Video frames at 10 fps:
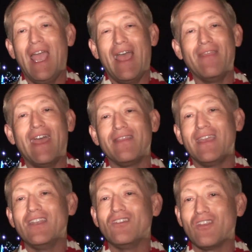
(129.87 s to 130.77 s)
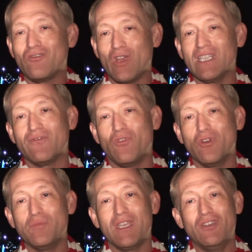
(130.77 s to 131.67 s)
And that then
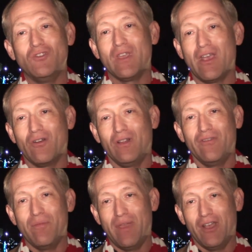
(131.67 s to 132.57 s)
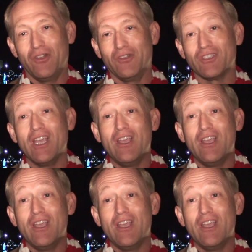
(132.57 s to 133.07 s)
transforms into Carol of the Bells.